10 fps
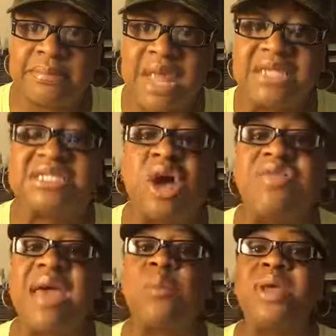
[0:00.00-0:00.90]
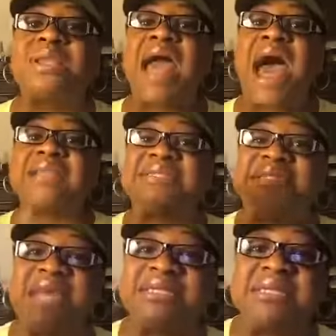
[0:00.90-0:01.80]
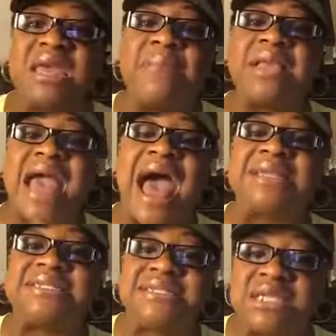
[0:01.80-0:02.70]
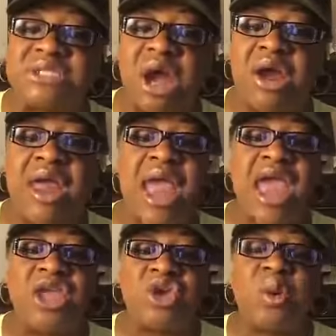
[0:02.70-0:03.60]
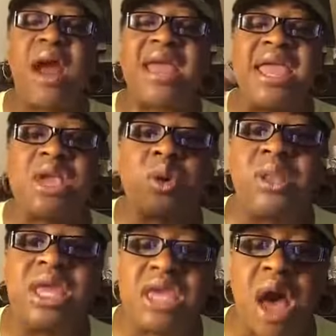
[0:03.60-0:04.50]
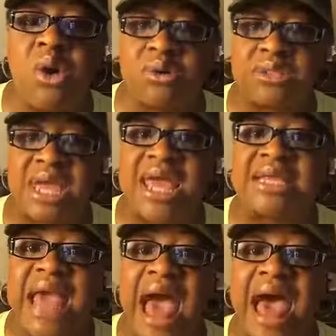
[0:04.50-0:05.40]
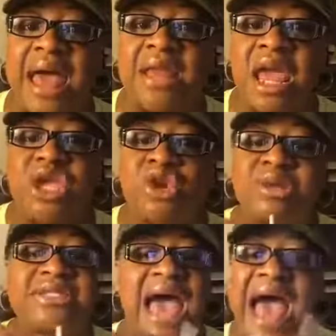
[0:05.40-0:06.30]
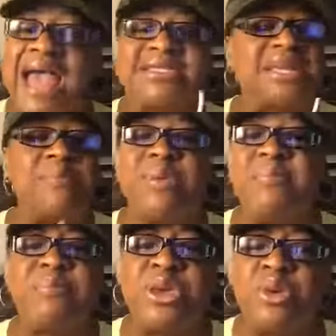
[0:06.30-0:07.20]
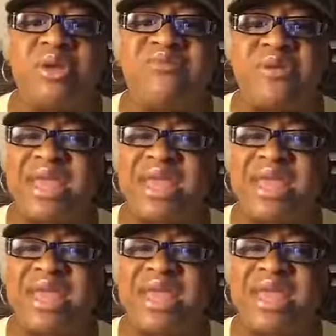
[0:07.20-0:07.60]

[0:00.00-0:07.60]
So that when God sends him and God sends her, and you are equally yoked in God, your ties can be beautiful.